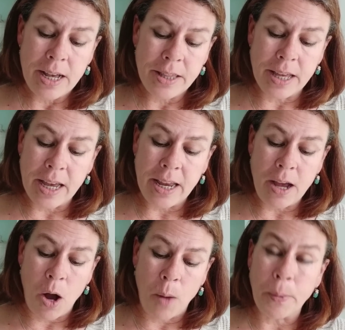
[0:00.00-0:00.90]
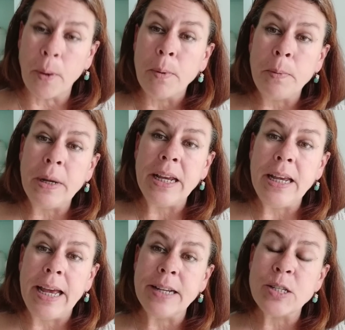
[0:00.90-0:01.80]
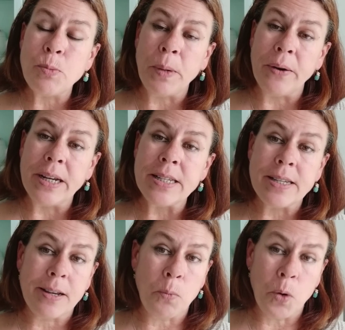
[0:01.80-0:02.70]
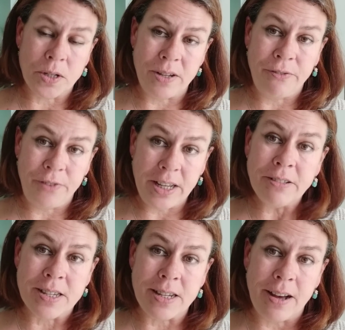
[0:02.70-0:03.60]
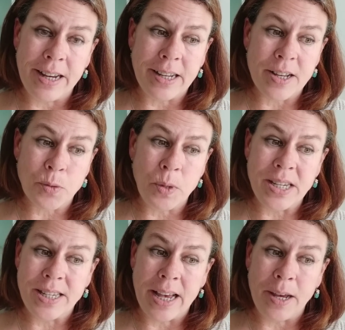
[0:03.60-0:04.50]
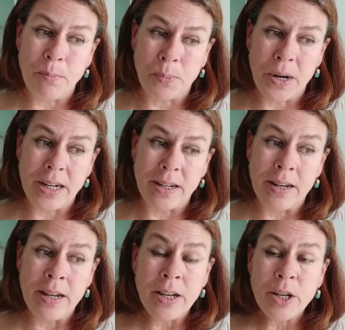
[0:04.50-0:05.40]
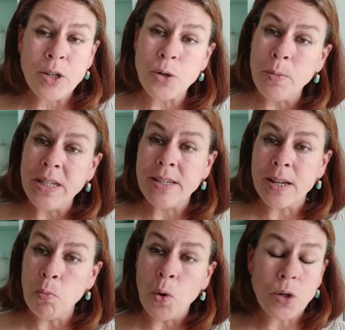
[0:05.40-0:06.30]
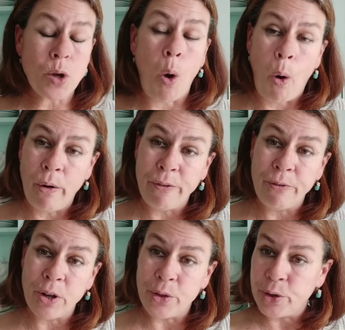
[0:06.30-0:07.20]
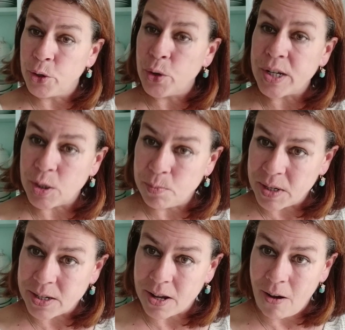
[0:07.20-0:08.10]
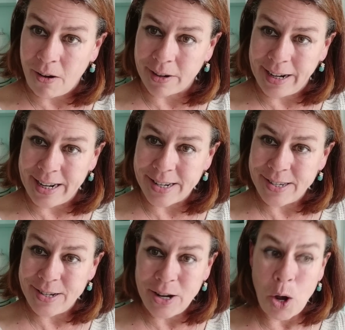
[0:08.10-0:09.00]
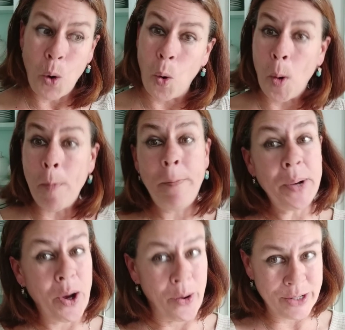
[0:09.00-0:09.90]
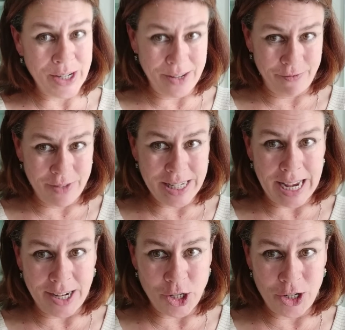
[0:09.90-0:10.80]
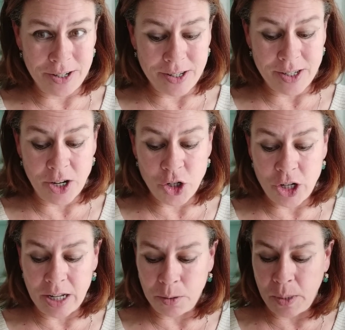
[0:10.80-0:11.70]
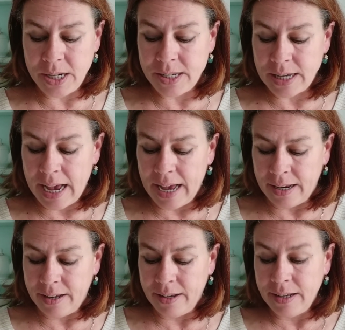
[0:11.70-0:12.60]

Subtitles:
They are probably experiencing what it feels like, as we say in Britain, to be somewhat off the Christmas card list or party invitations, shall we say.